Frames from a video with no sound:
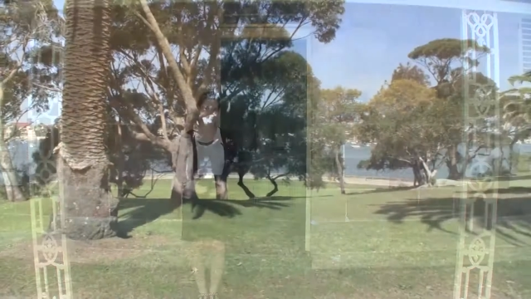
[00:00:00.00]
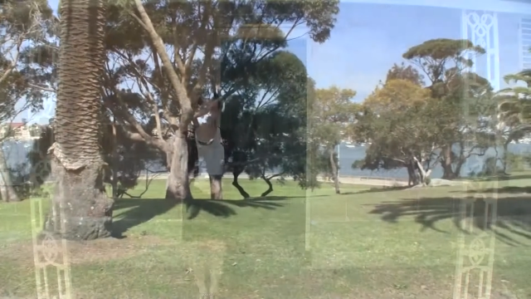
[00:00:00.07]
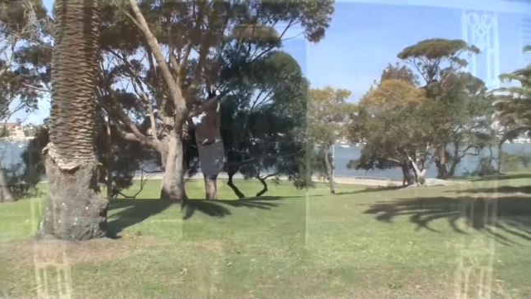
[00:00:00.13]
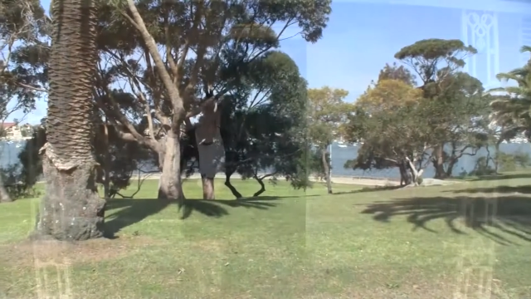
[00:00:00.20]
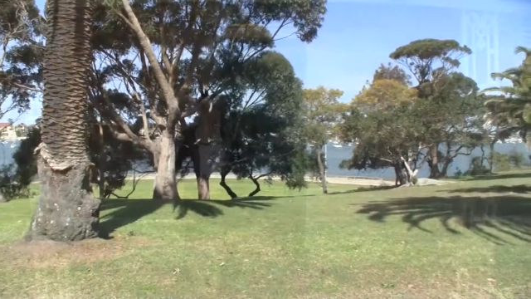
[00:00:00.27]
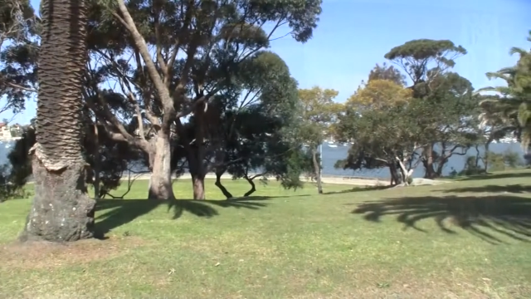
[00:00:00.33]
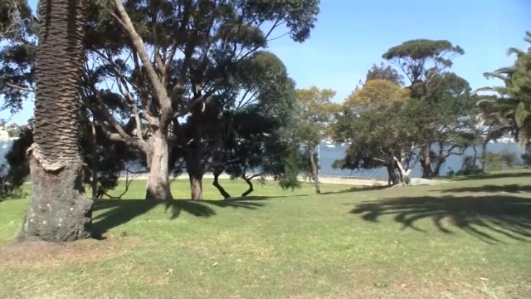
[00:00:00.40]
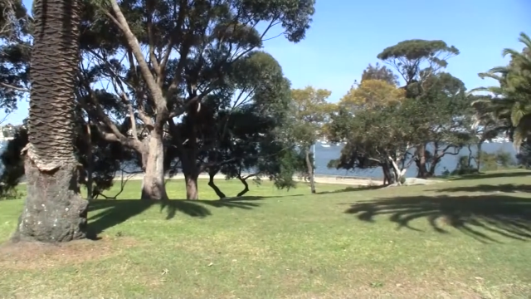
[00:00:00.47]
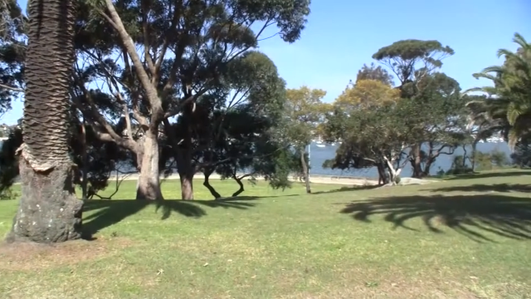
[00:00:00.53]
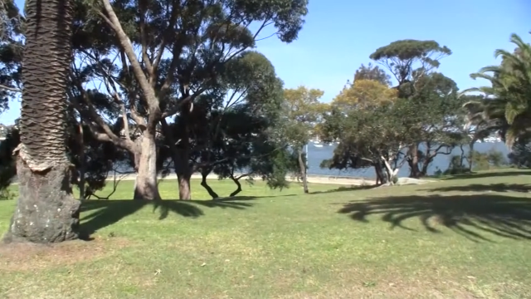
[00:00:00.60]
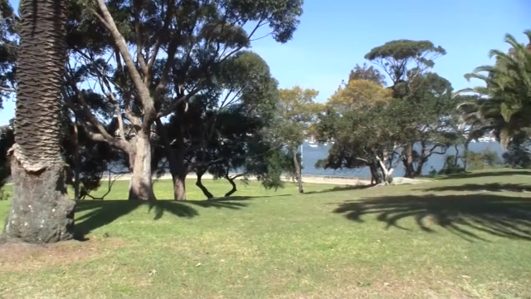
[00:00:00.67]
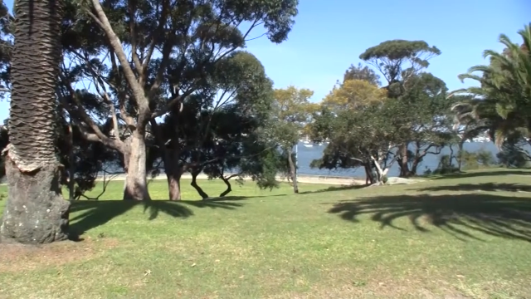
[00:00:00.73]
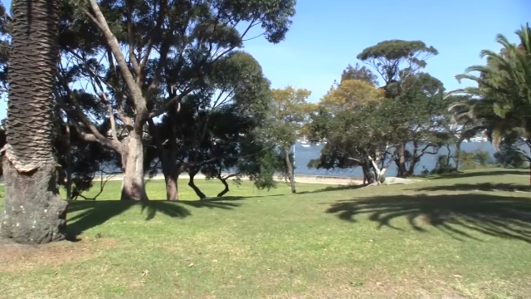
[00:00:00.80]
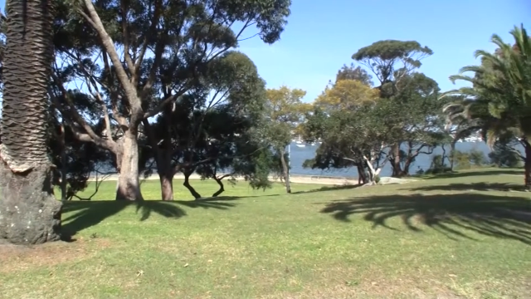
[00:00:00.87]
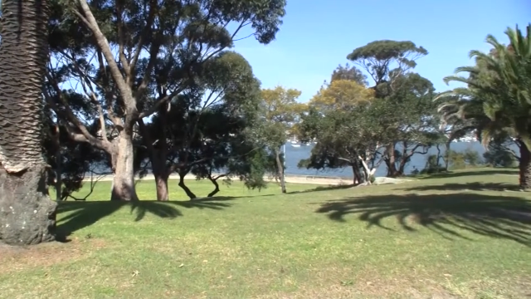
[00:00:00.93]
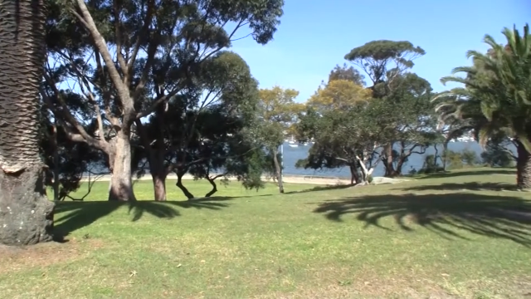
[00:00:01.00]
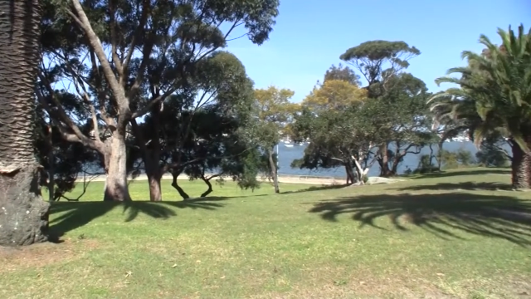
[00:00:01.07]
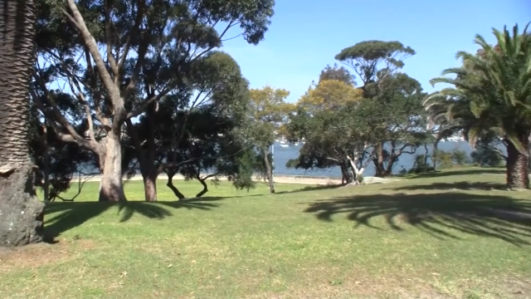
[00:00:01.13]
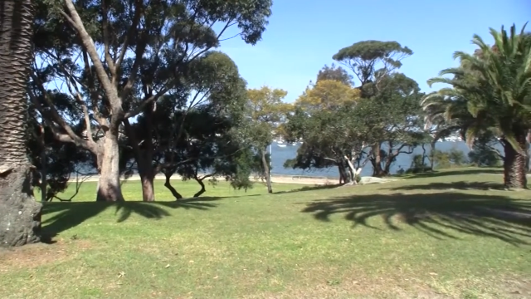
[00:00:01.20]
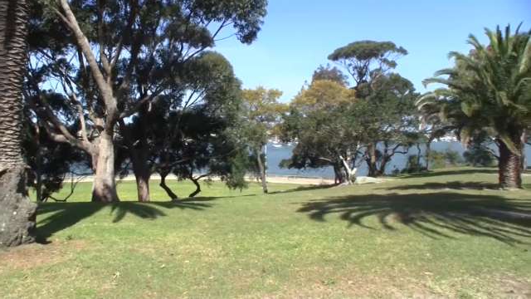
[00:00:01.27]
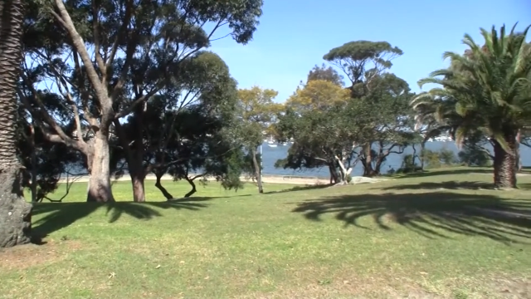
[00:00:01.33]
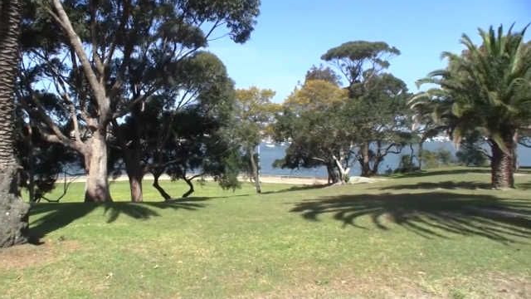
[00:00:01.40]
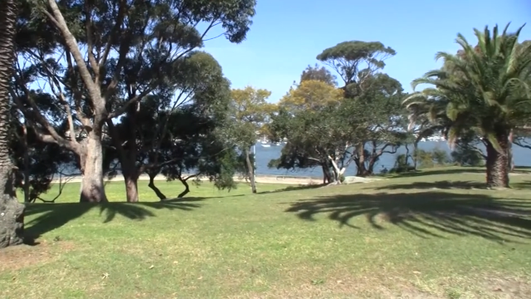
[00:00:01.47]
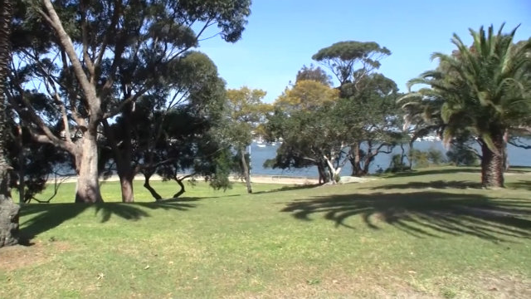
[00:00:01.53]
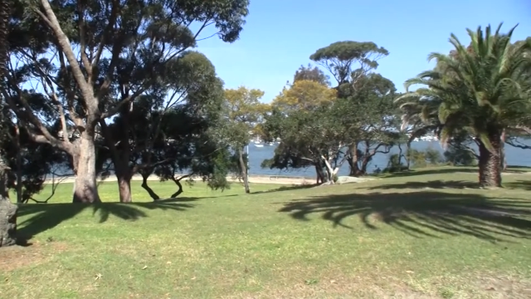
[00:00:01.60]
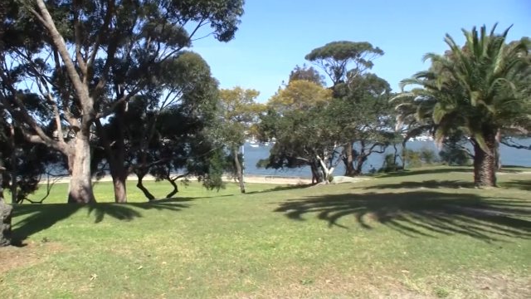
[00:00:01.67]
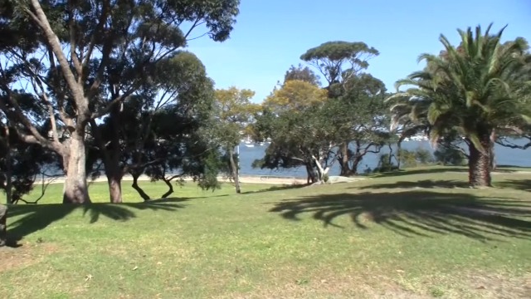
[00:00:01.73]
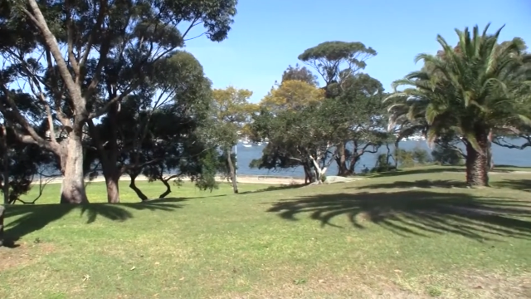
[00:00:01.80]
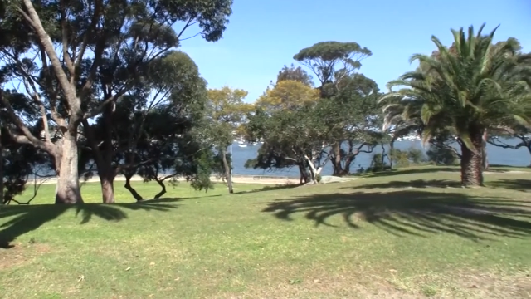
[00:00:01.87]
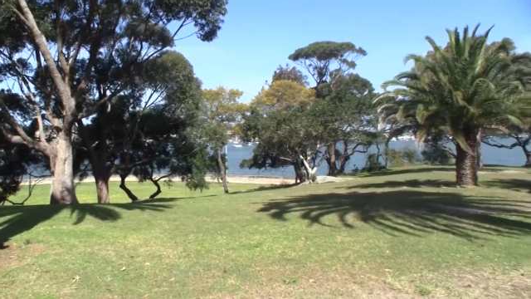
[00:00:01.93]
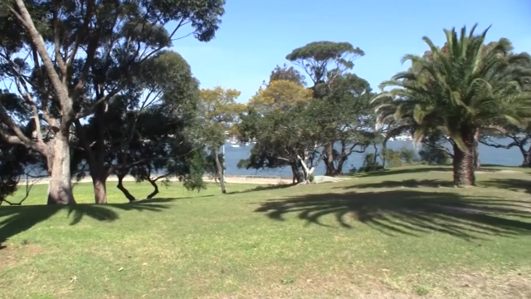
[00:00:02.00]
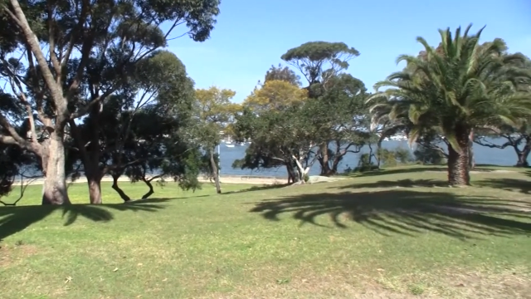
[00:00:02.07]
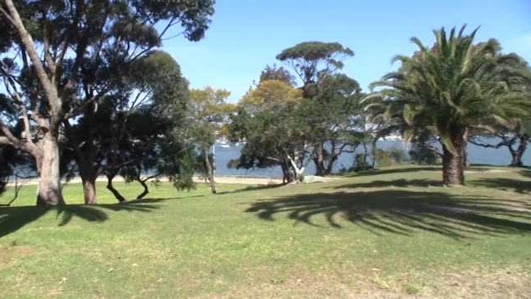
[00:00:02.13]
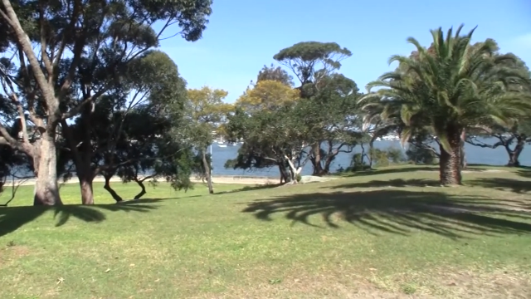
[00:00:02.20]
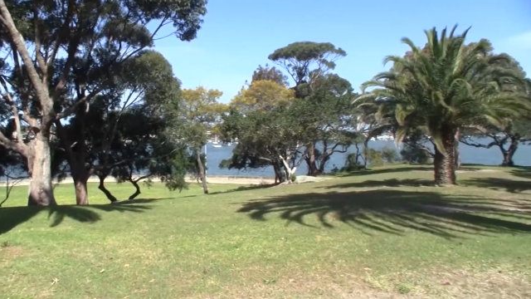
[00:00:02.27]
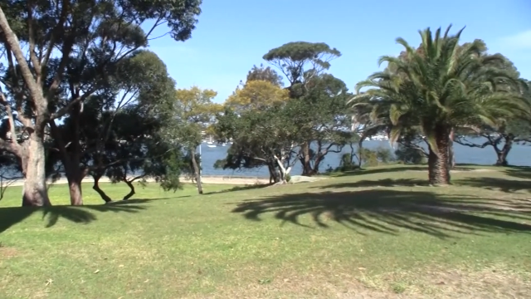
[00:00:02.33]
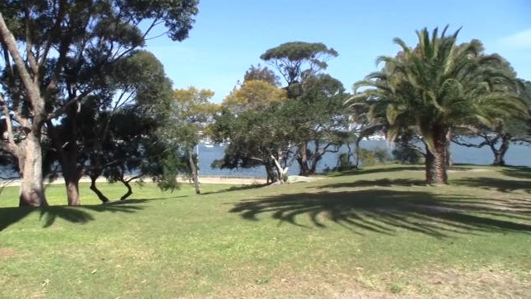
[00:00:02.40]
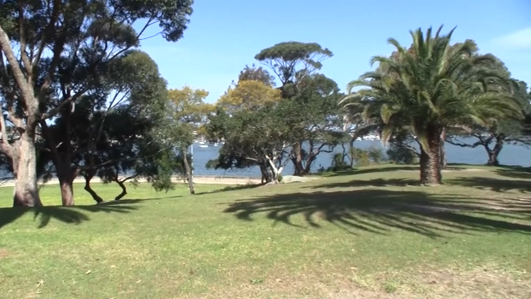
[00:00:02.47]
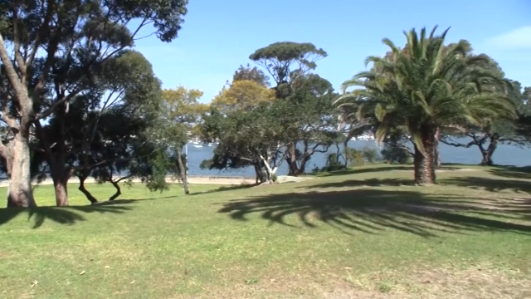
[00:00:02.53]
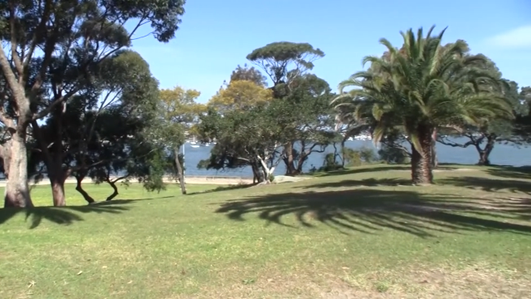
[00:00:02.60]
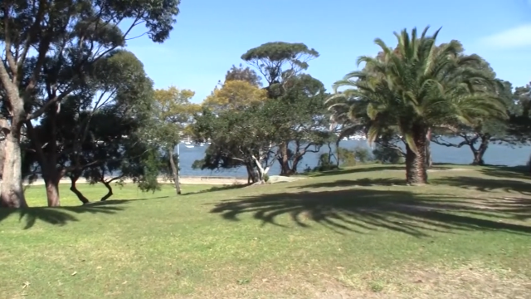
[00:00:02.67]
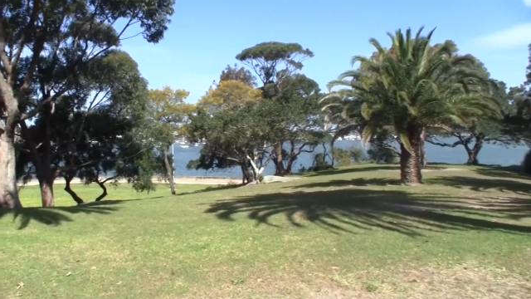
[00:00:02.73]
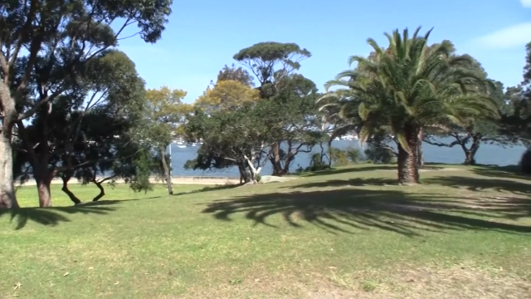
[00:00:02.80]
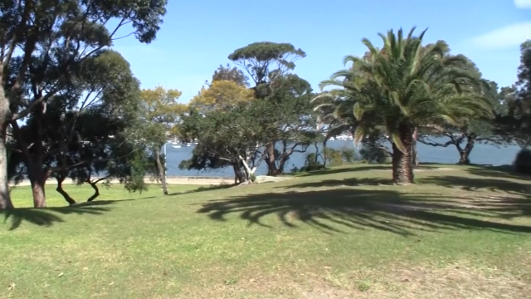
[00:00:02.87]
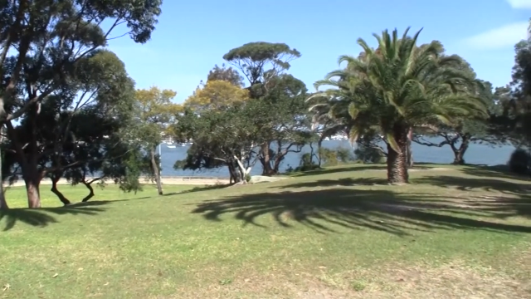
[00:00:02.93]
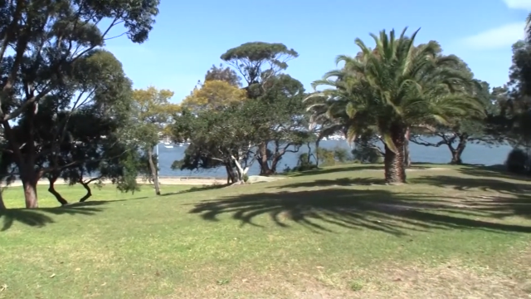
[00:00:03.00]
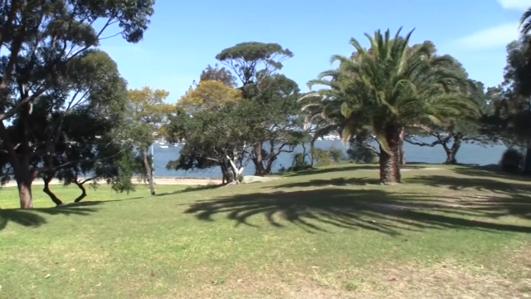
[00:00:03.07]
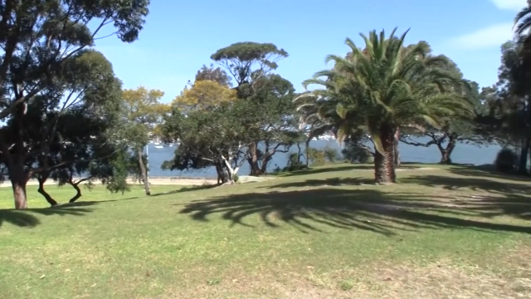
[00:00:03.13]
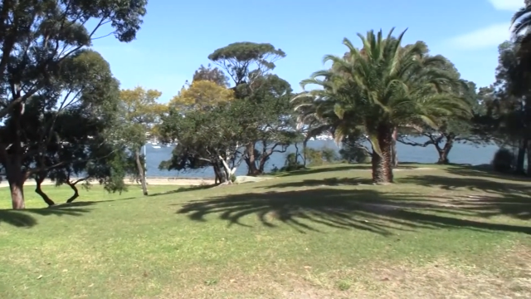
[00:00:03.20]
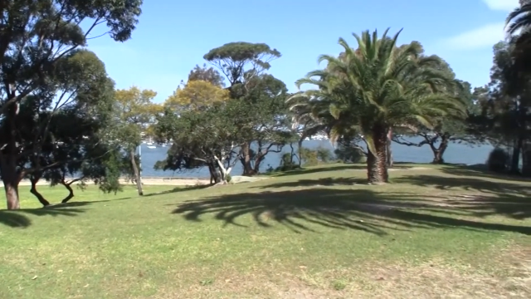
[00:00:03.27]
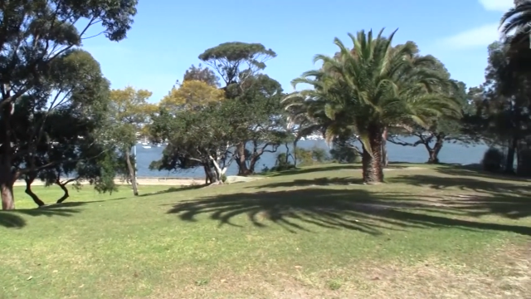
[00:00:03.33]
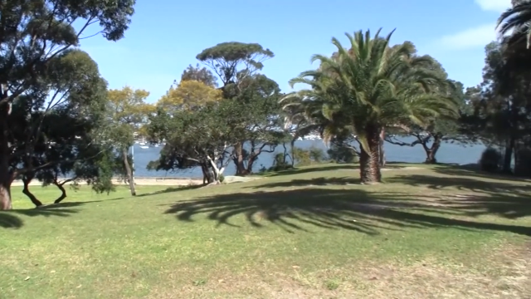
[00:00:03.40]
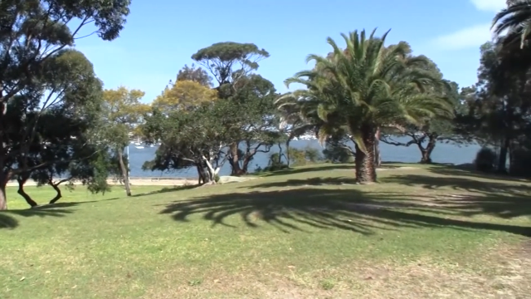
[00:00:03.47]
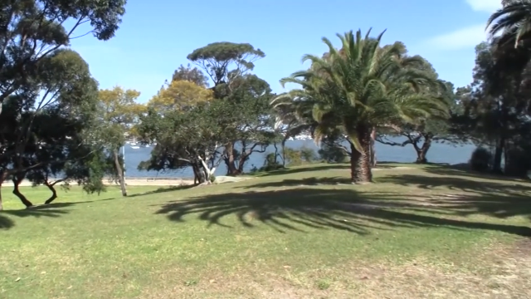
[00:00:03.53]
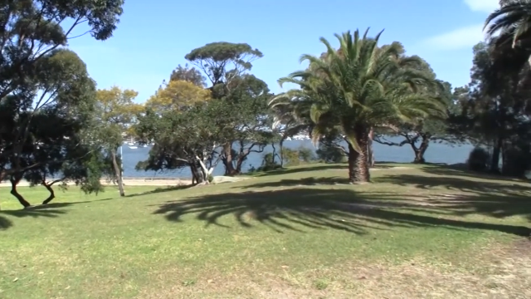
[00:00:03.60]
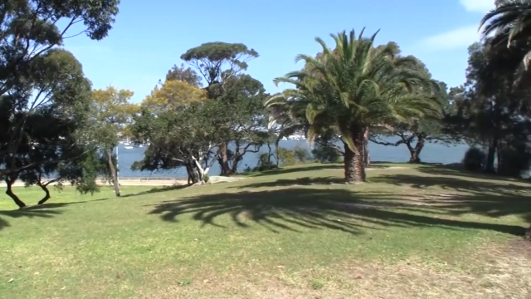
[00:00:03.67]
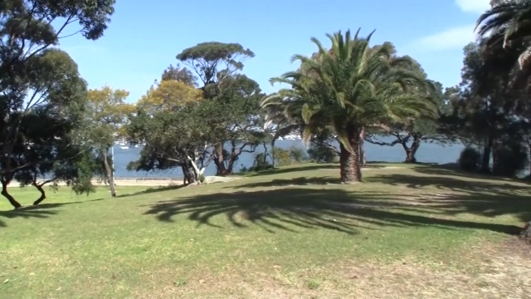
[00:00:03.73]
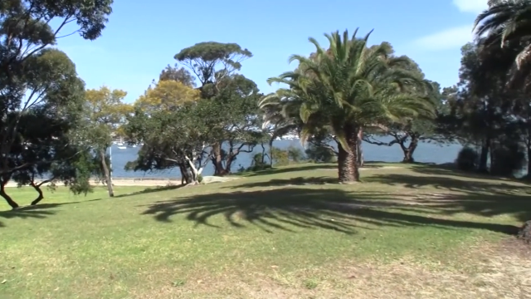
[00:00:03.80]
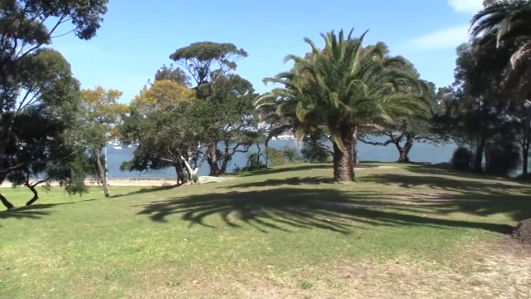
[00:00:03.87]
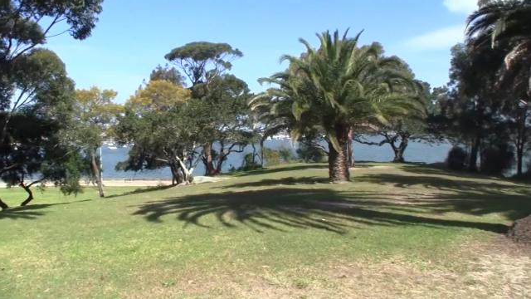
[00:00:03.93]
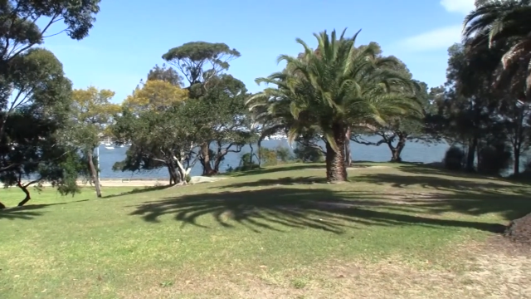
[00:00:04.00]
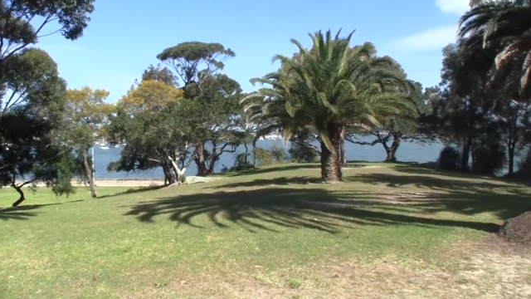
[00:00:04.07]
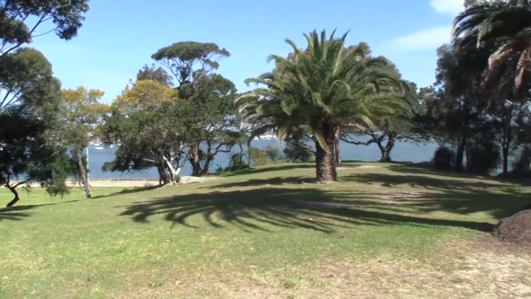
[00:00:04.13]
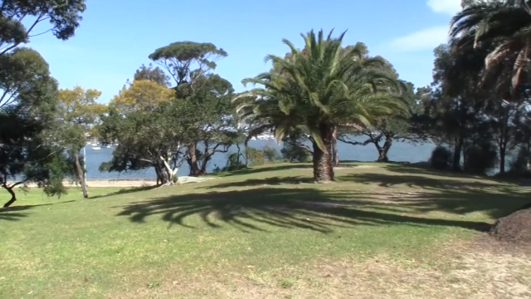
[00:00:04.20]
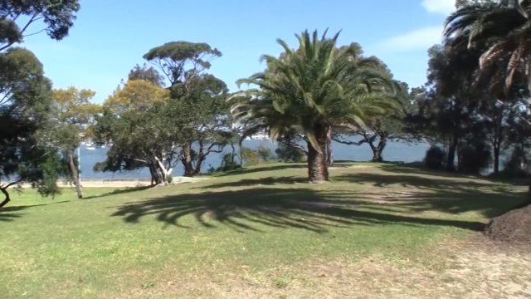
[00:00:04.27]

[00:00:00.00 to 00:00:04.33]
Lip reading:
No face is visible, so there are no lips to read.